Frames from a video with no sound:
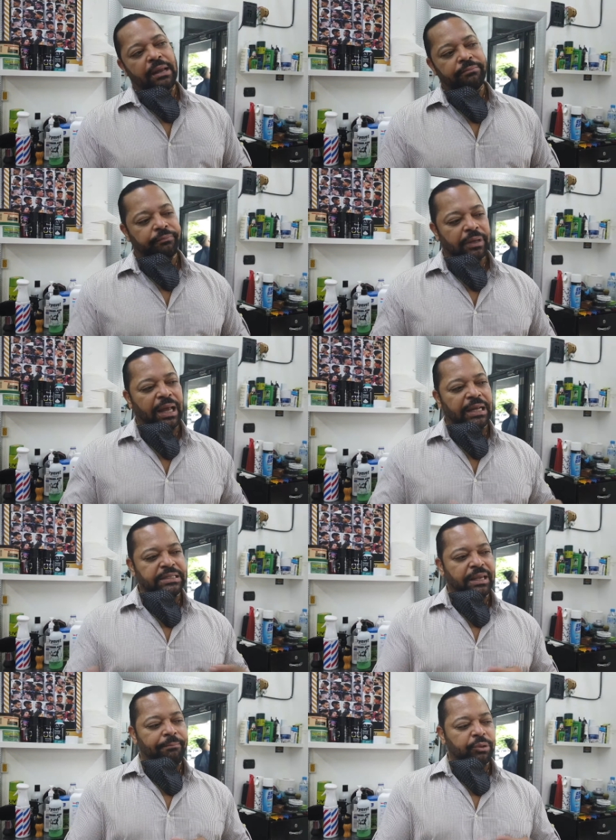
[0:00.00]
And like I
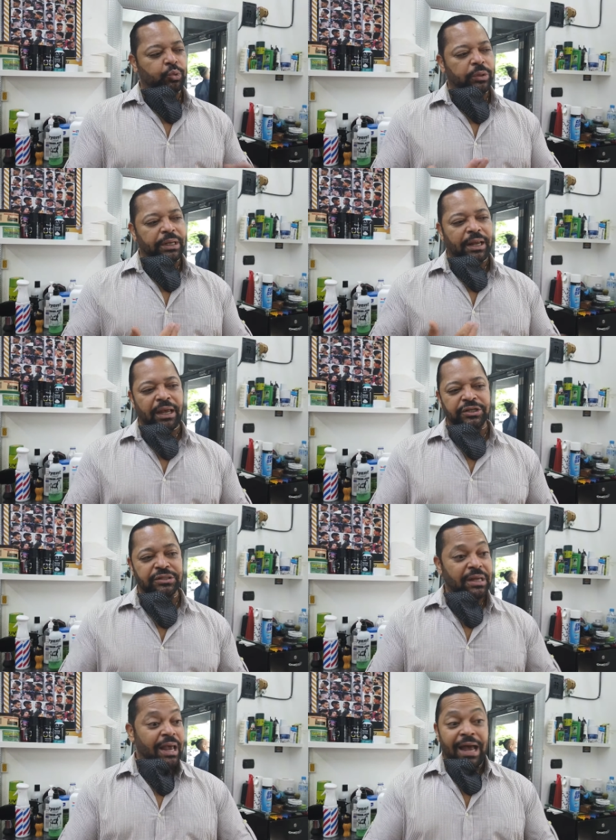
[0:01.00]
said, between
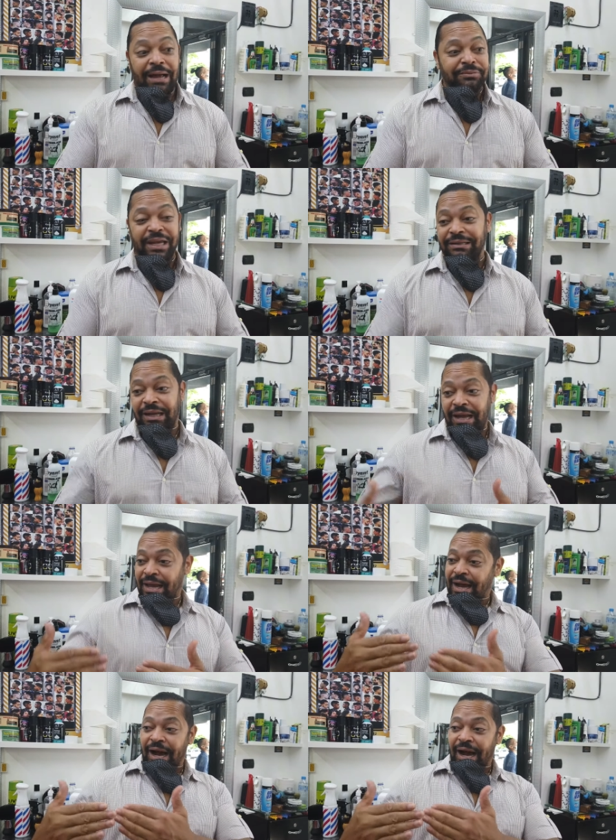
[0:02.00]
Haitians, I'm saying